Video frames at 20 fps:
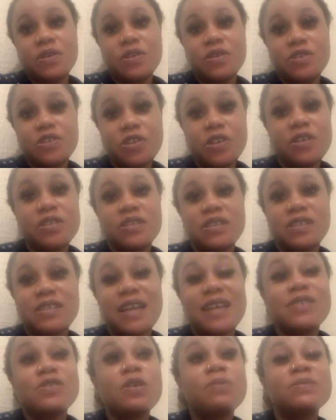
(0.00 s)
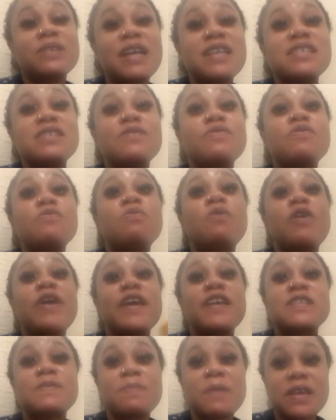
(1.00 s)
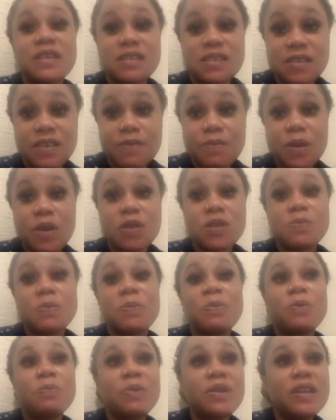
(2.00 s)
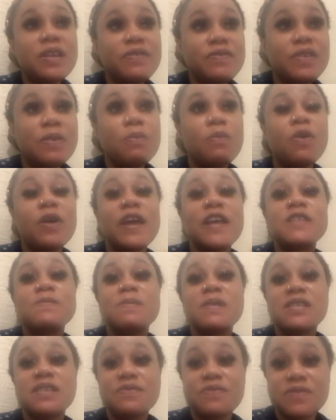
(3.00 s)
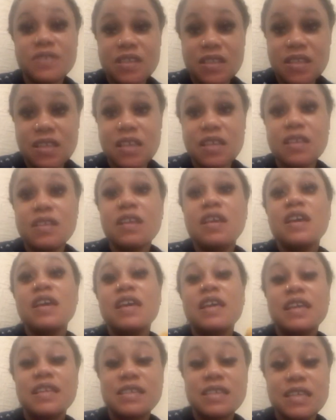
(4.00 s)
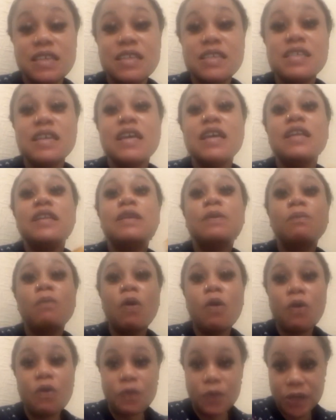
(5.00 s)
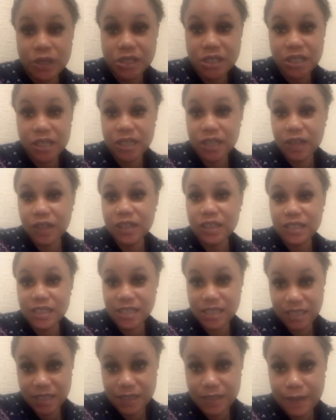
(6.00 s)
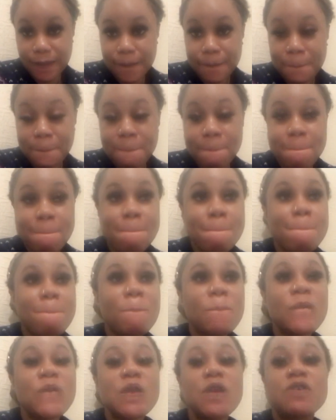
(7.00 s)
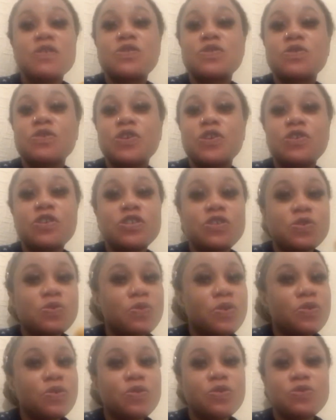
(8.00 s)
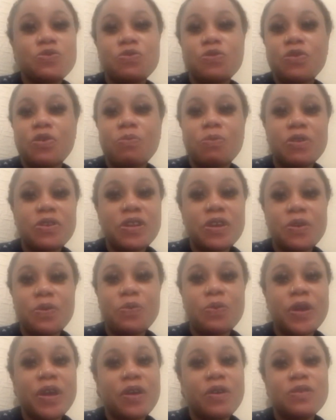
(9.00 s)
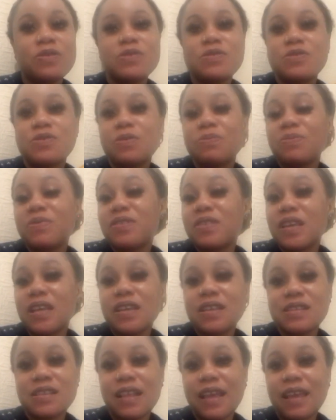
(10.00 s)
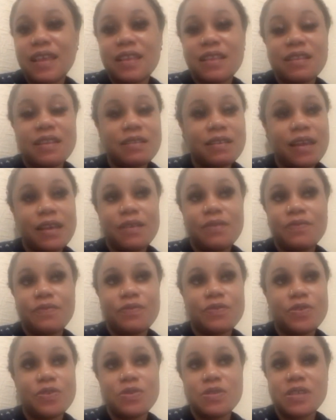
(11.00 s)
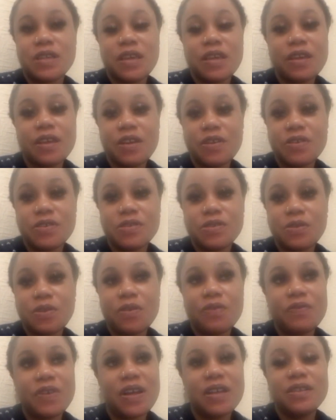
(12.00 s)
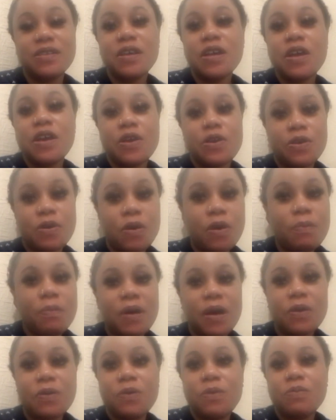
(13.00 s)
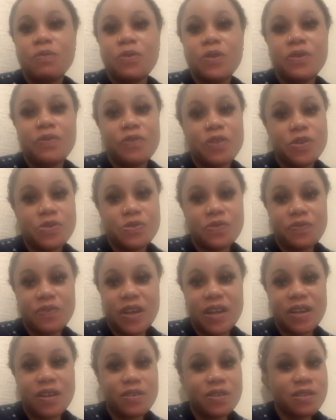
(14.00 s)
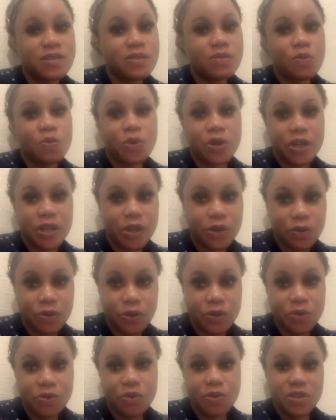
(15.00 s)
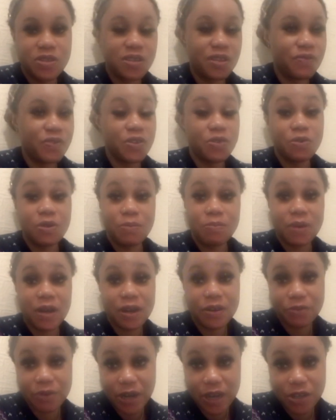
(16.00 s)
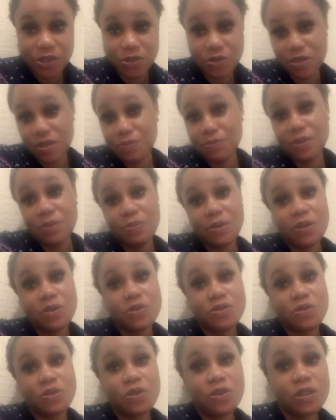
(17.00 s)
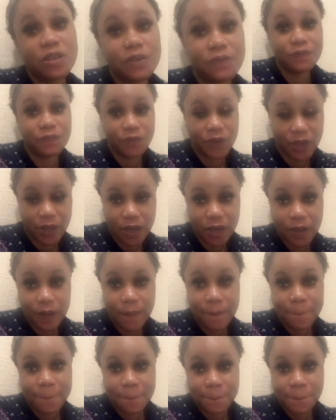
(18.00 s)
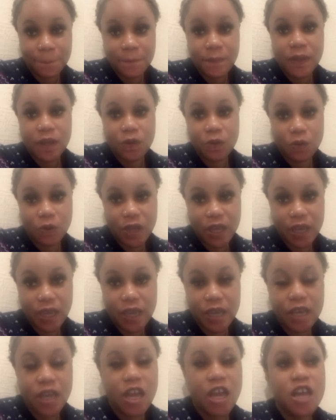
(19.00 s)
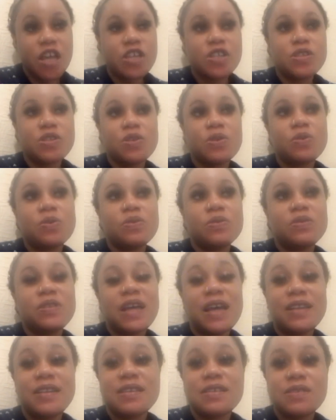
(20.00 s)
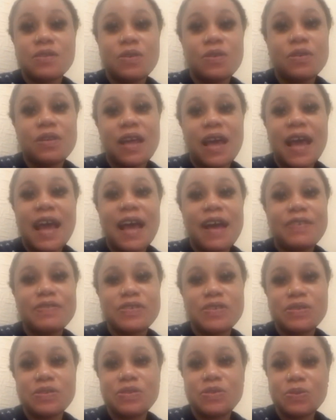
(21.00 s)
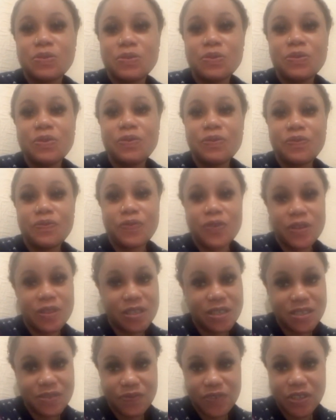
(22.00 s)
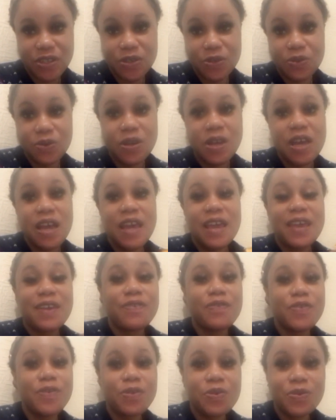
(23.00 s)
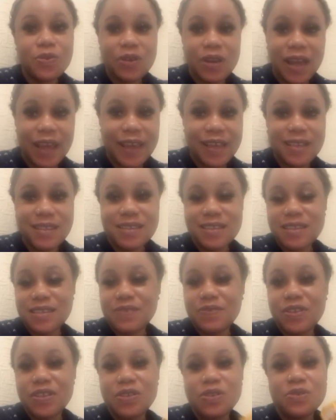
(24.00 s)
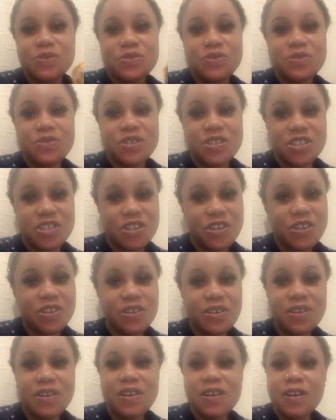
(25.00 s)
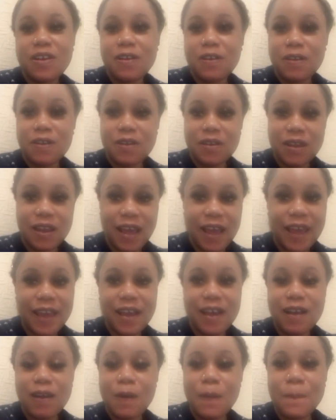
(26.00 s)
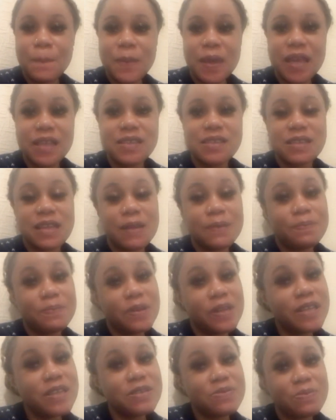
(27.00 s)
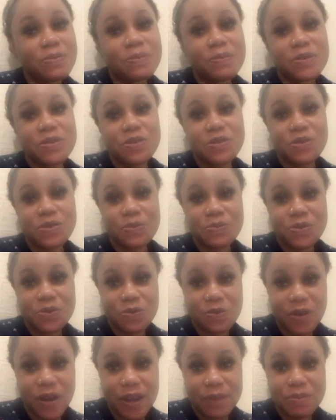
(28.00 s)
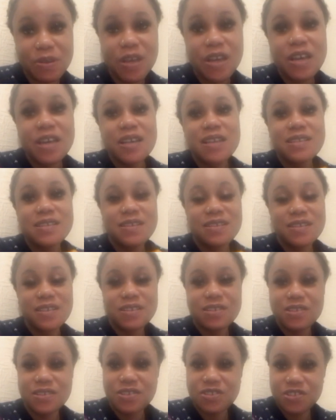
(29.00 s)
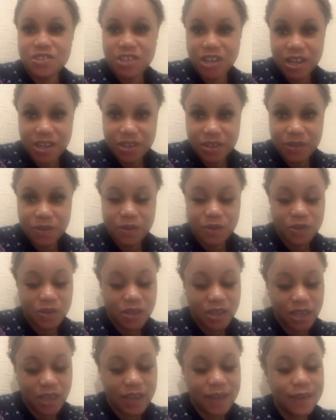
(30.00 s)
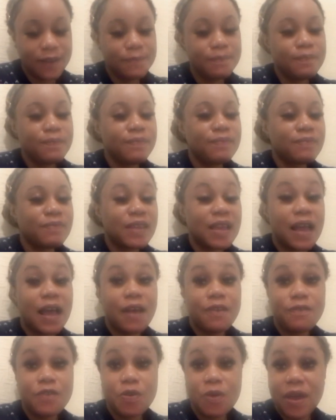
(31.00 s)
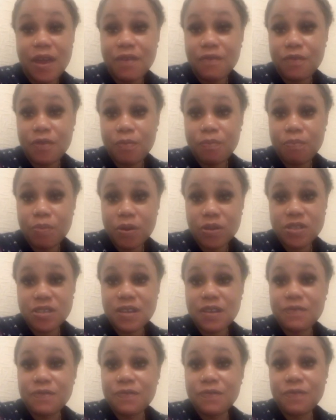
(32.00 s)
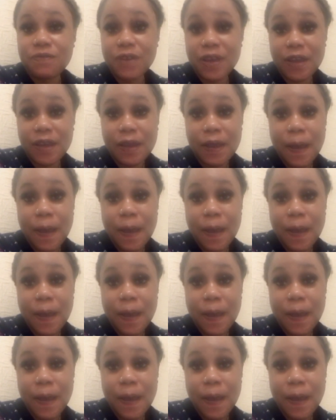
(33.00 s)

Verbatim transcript: do you understand sometimes even more expensive because people believe the more expensive the thing it is the more original it is so you don't just want to go throw your money away on some things like like your skincare stuff and come back home only for you to find out it's not working on you or giving you a bad reaction simply because you got the fake okay so that is all i have to do for this video if you do like this video share like comment and please remember to subscribe to this channel okay have you ever bought a fake